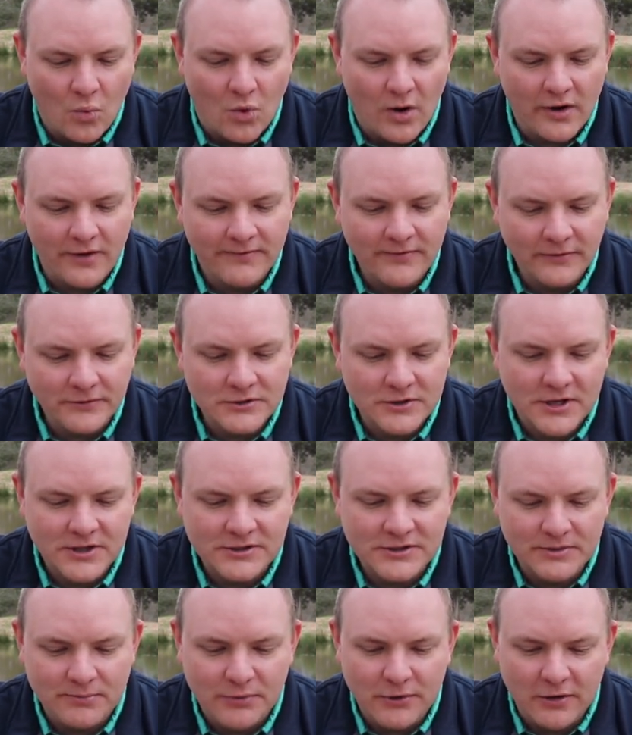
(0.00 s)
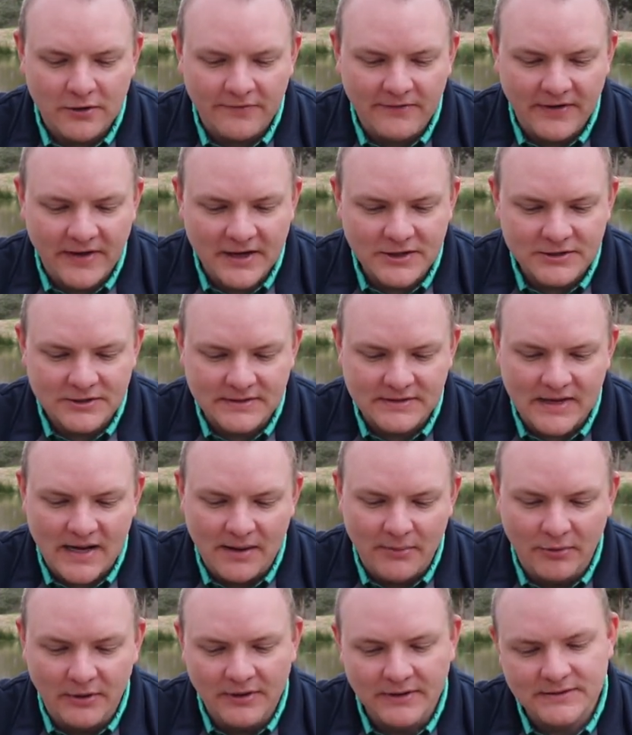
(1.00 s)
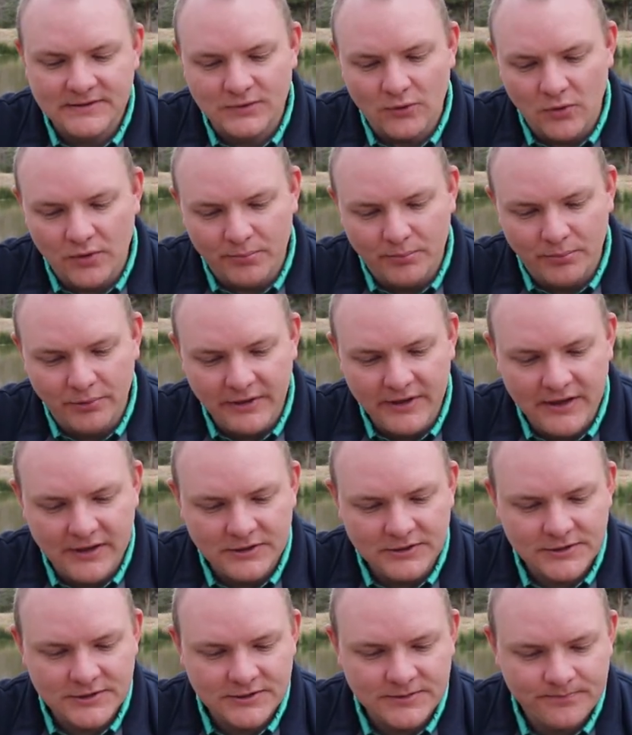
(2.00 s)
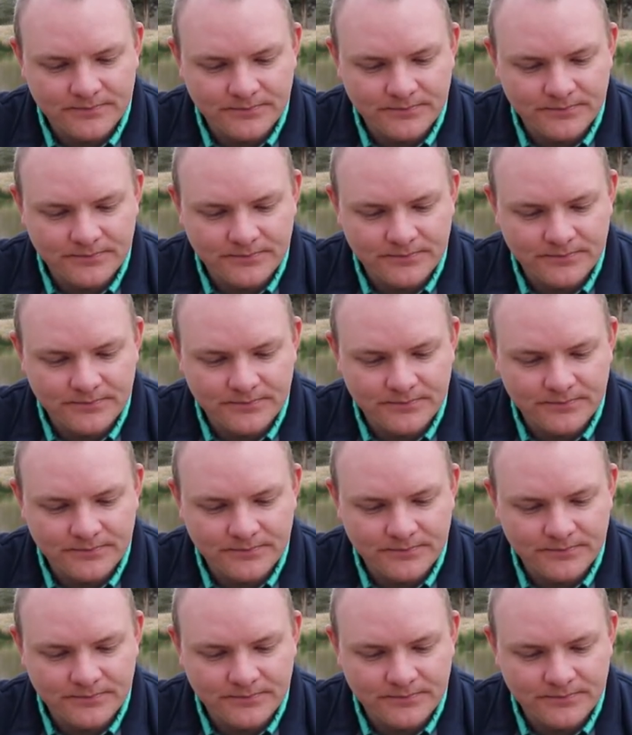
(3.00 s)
Water filtration and purification tablets or bleach,